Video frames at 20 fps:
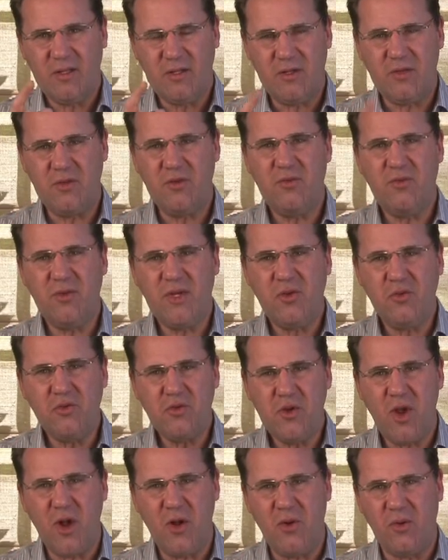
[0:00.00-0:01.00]
"You will
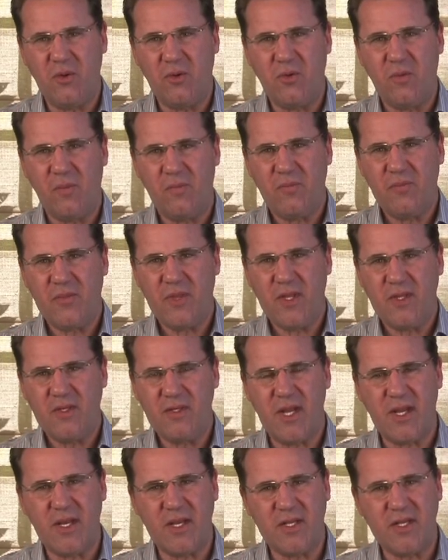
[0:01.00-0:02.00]
know
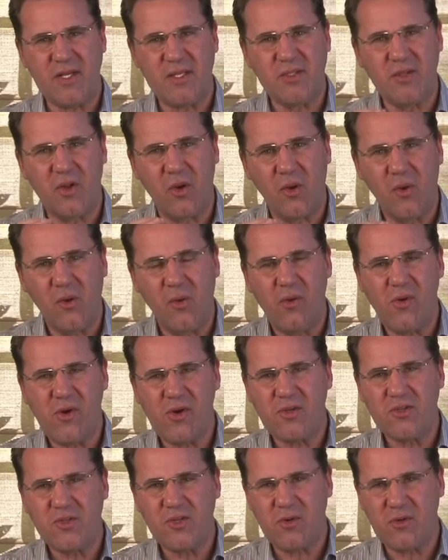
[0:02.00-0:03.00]
that it is the
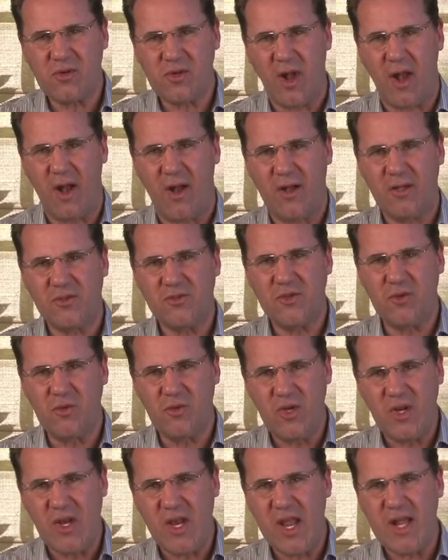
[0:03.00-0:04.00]
Lord your God
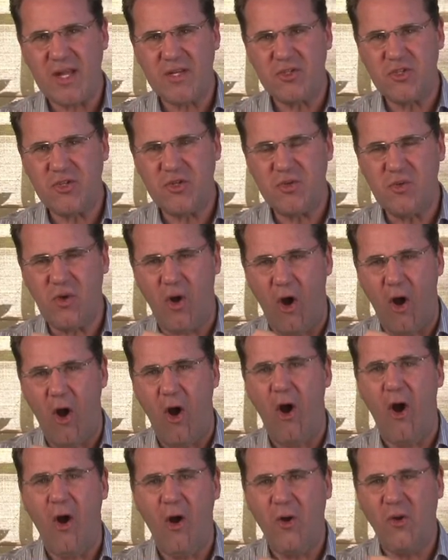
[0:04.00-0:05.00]
who led you
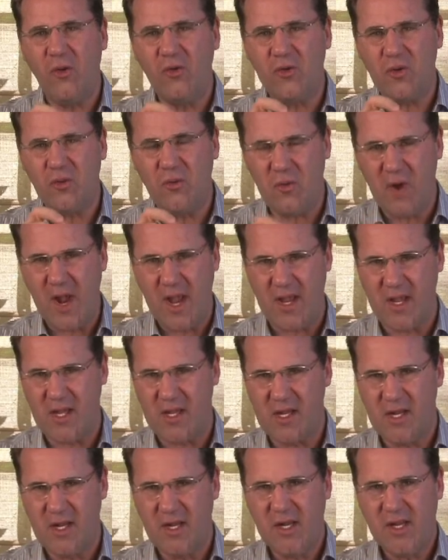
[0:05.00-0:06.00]
all the
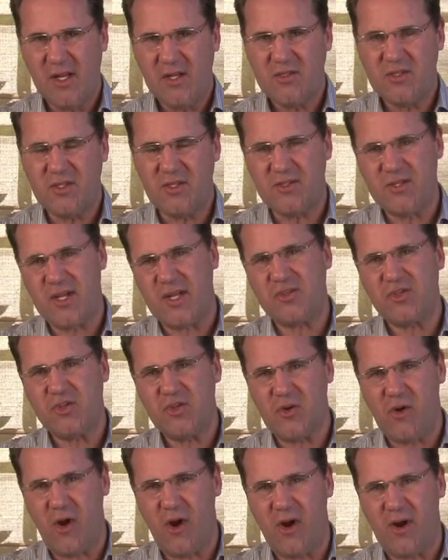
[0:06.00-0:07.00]
way to
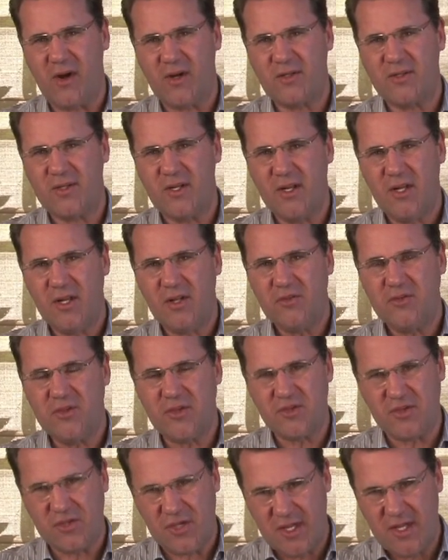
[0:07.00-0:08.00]
test your heart,
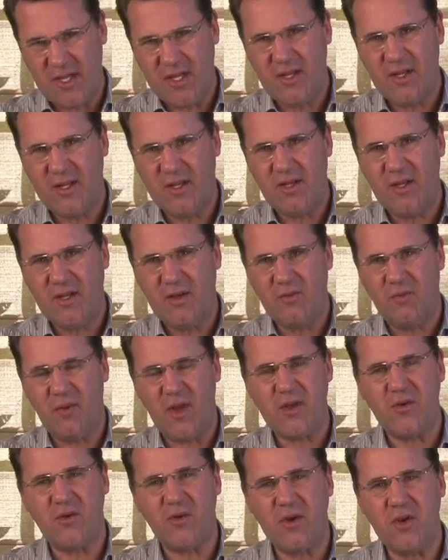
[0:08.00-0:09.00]
to see
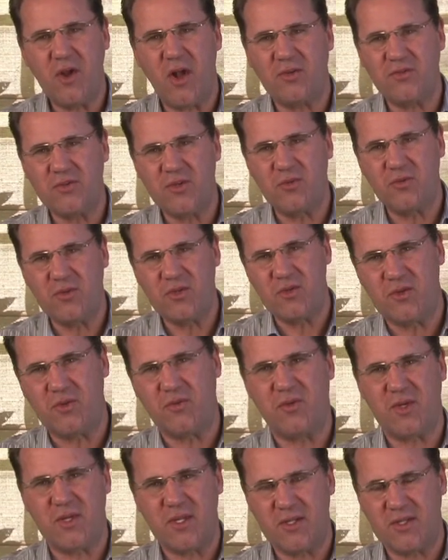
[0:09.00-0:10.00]
whether or not you do
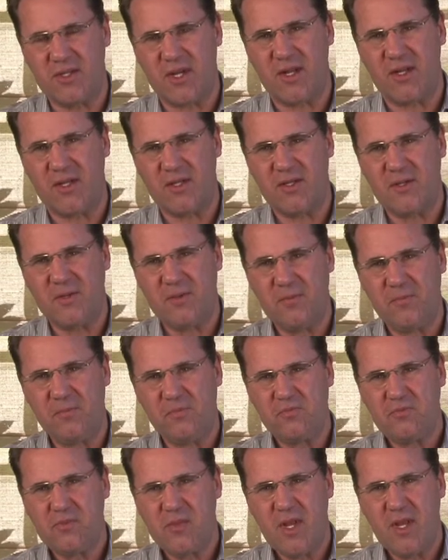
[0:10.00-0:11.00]
what he said."
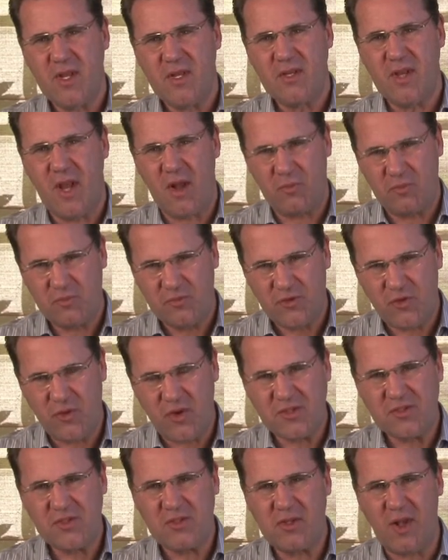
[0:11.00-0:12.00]
Now,
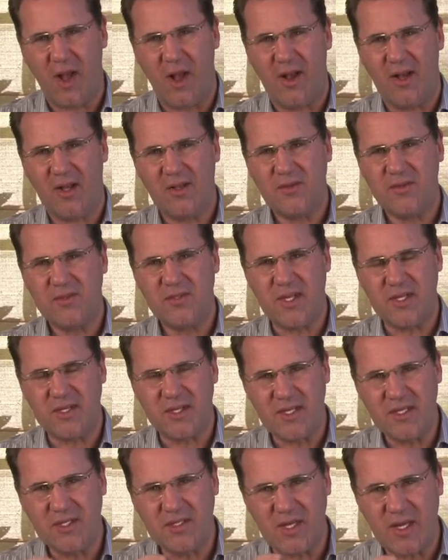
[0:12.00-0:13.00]
trust God
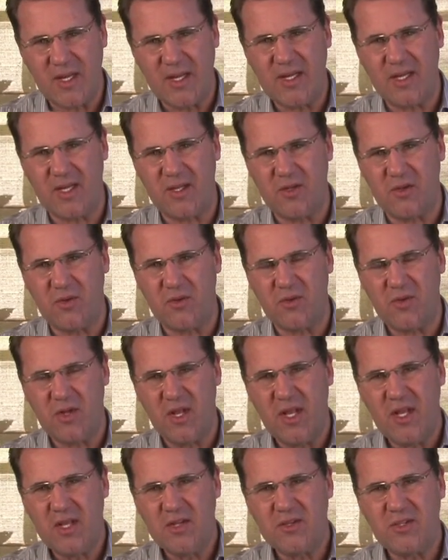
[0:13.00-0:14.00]
that he's leading you.
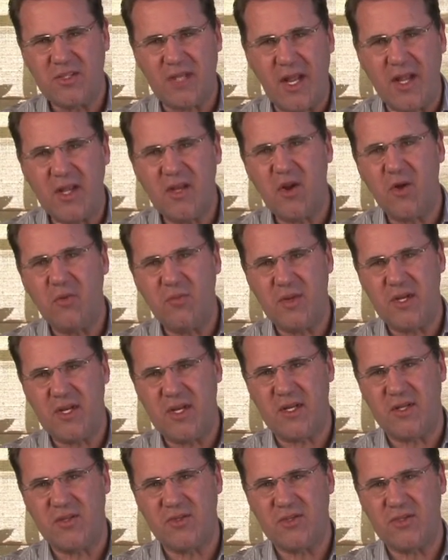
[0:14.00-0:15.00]
Stay in
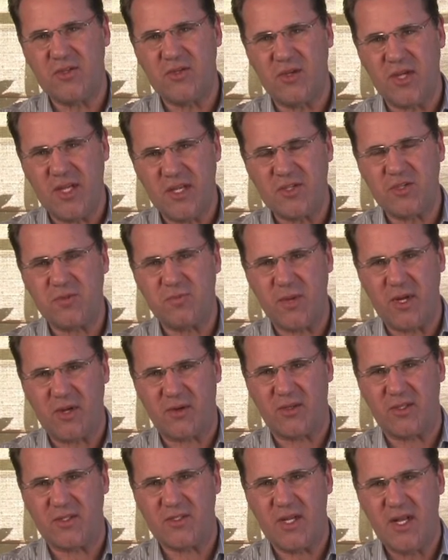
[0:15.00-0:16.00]
obedience to his
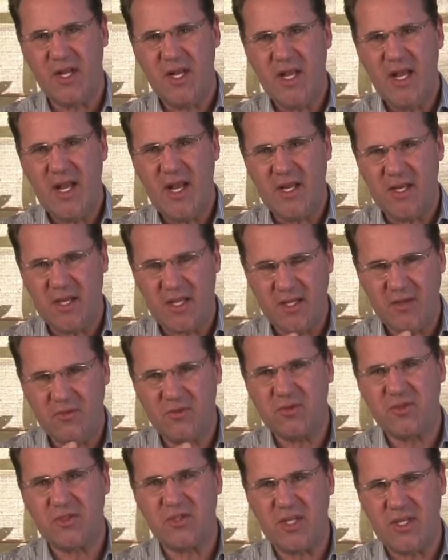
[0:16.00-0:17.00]
spirit, and he
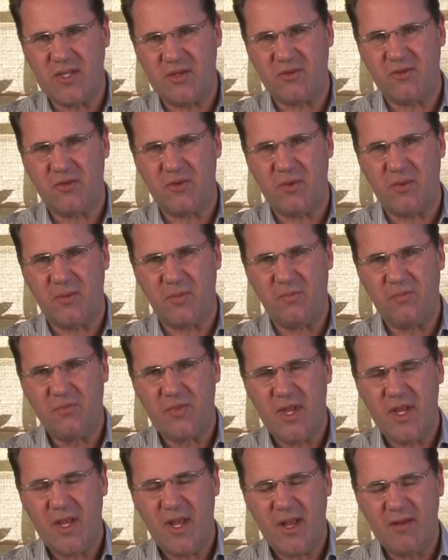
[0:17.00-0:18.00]
will see you through.
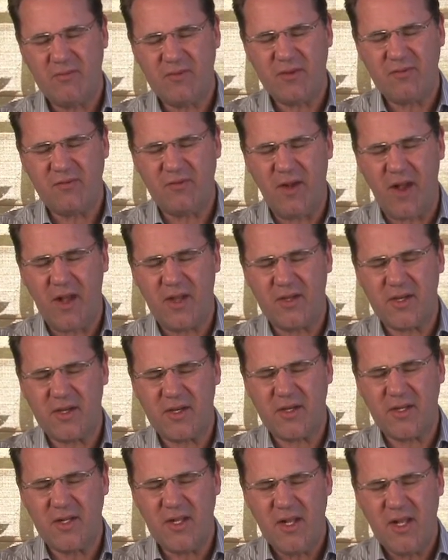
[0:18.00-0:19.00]
Heavenly
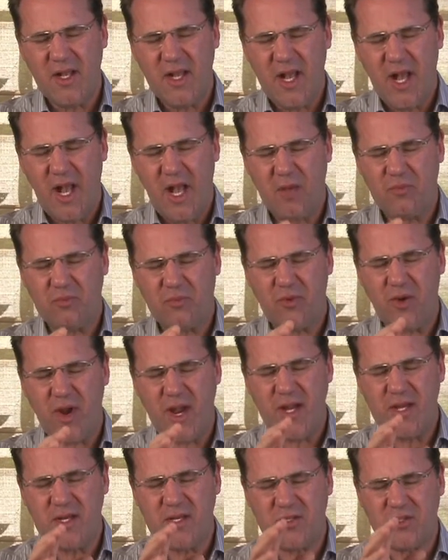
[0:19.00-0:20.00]
Father, I
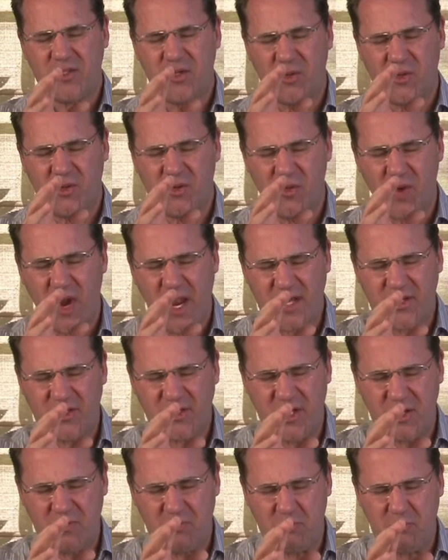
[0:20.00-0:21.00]
pray that your
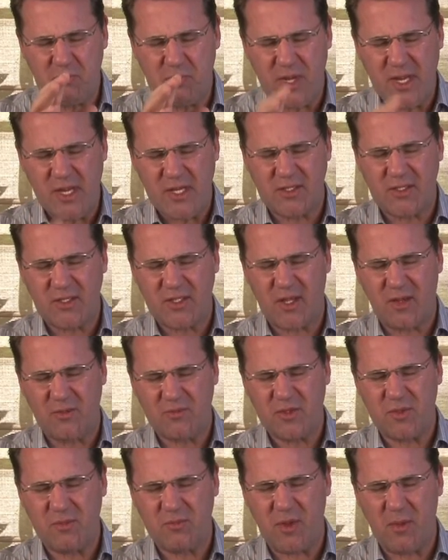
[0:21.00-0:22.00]
grace and peace
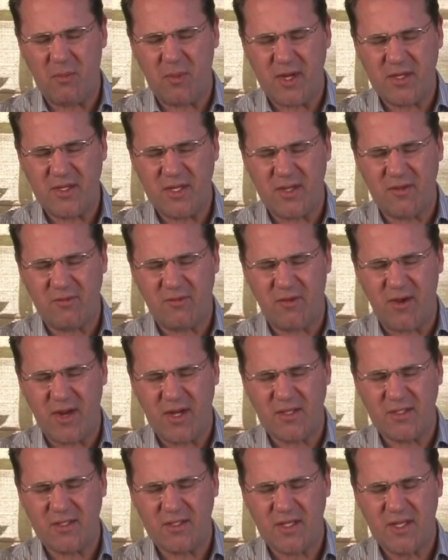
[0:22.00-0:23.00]
comes upon my dear friend,